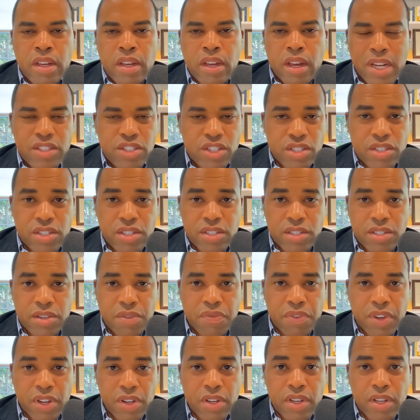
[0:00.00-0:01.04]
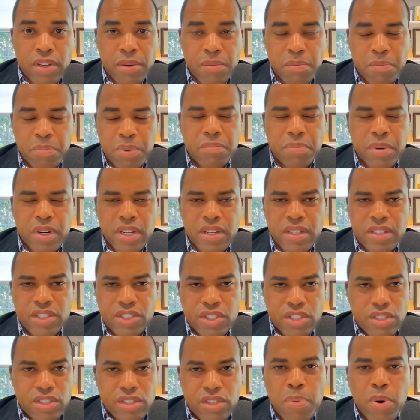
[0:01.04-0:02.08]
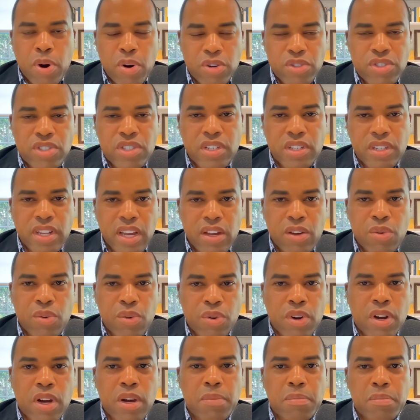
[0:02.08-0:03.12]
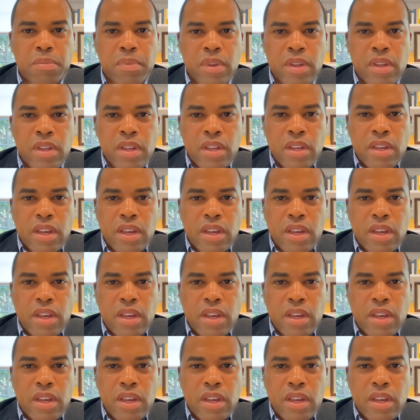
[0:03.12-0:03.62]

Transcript: not just a civilian, but just a person that grew up